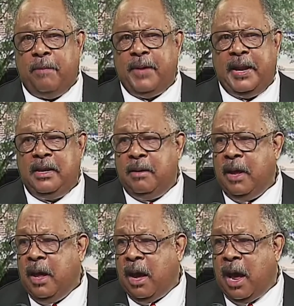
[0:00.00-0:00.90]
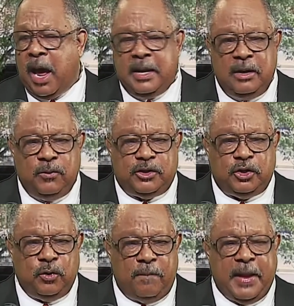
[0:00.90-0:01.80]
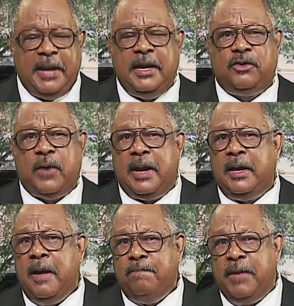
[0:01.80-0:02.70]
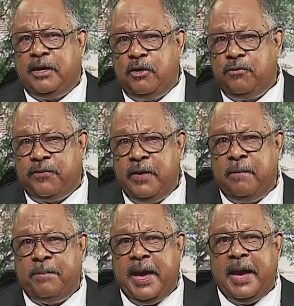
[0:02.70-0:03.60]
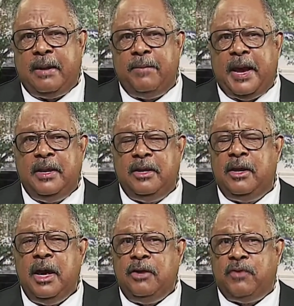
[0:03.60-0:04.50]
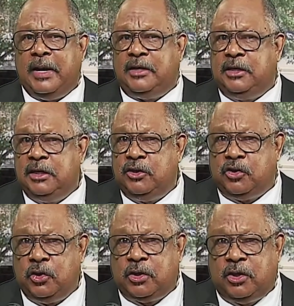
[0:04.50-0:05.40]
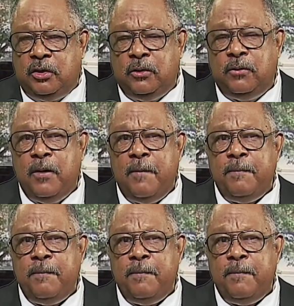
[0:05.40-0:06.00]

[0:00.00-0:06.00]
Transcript: I'm not here arguing with you. I'm not here trying to make you feel bad. I'm not here to try to tear jerk you.